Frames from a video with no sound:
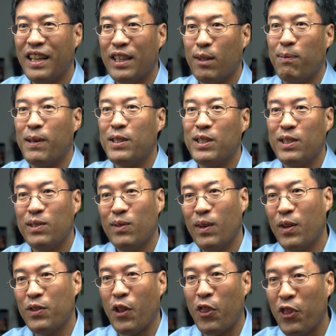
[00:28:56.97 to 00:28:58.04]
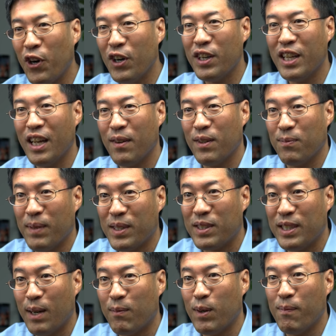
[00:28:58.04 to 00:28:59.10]
The person who wrote the third most
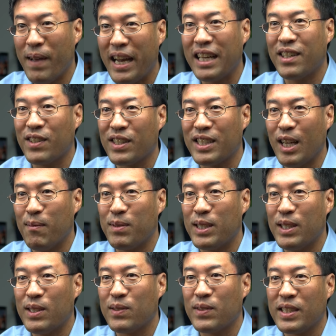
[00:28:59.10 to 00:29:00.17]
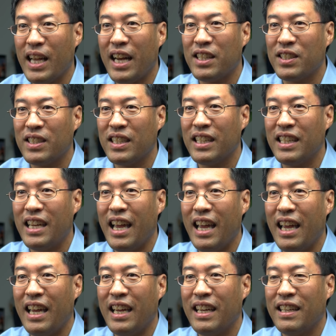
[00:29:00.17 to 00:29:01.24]
number of medical exemptions was actually
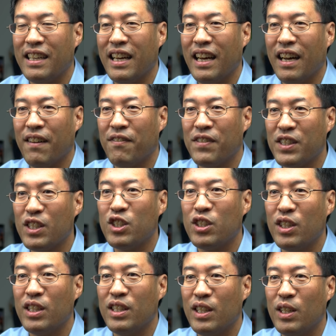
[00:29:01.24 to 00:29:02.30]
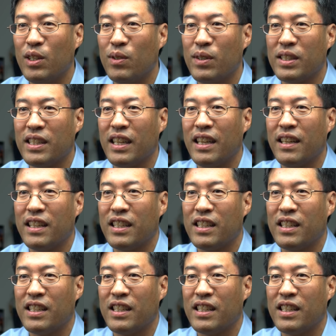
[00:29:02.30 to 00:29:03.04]
a physician who was a